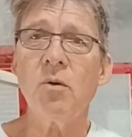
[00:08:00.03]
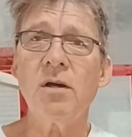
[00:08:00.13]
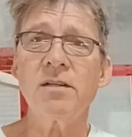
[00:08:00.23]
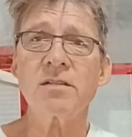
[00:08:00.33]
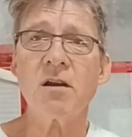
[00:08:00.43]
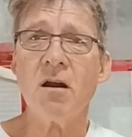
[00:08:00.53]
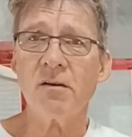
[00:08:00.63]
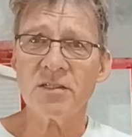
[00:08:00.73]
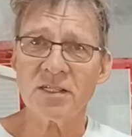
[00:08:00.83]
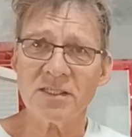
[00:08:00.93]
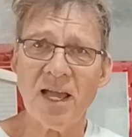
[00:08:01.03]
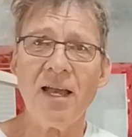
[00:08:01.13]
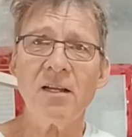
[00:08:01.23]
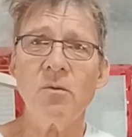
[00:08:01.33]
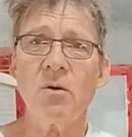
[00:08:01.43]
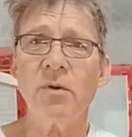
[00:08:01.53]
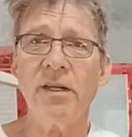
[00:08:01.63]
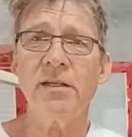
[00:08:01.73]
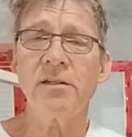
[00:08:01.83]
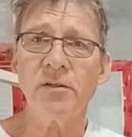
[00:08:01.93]
on this car is exactly what we
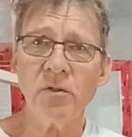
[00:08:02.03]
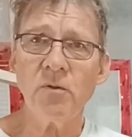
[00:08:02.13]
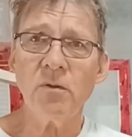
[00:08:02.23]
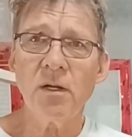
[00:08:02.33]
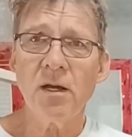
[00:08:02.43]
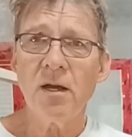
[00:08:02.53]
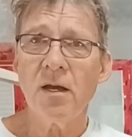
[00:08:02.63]
need to do.